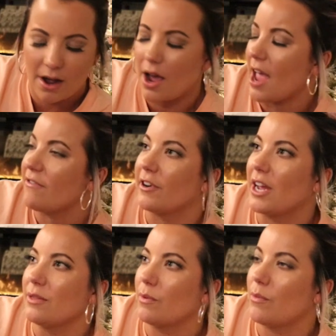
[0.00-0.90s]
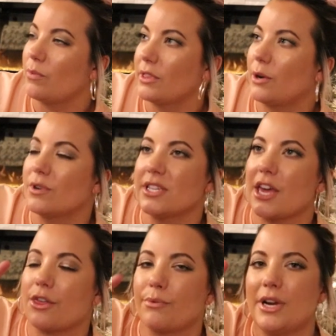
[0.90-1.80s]
I forget, there was
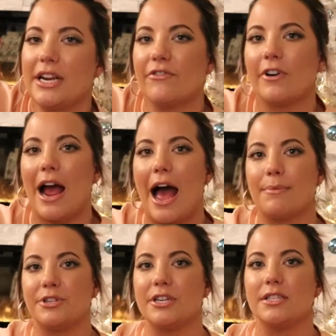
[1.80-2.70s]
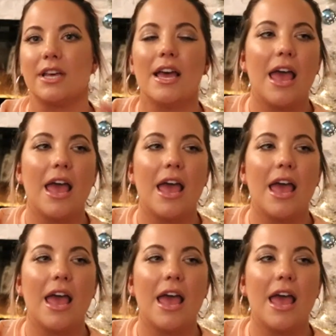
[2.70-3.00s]
like three different options.